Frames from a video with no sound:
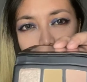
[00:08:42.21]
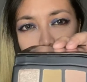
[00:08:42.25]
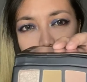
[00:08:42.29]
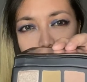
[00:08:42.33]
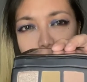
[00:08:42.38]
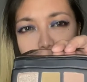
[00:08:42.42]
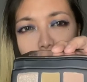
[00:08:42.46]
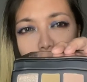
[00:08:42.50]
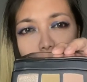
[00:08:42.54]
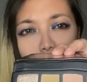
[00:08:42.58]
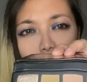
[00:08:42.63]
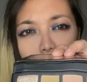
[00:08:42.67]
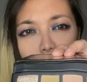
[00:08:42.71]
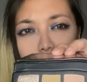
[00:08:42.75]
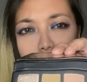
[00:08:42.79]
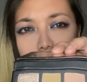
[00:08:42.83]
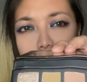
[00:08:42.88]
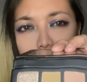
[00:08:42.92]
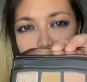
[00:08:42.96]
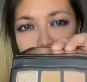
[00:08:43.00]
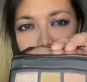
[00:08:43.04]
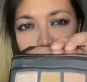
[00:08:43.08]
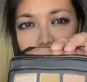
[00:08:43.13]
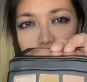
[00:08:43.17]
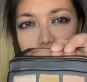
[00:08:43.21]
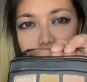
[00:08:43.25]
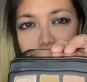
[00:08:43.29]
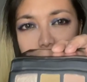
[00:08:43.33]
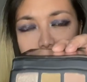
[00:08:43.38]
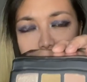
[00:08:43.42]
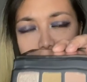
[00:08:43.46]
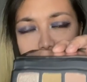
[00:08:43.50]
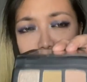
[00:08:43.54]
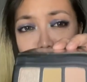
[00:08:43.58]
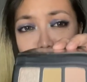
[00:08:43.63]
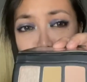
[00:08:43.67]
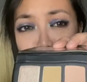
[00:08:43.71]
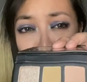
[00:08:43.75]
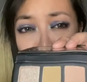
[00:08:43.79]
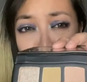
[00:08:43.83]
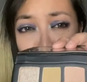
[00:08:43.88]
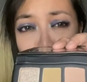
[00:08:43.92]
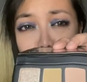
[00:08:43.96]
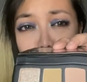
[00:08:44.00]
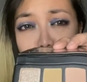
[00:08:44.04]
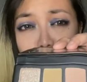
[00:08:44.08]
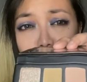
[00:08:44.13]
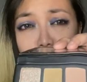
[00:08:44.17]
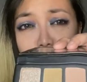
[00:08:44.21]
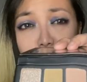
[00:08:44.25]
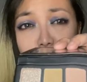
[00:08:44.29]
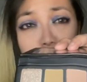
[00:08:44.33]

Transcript: fall shades, super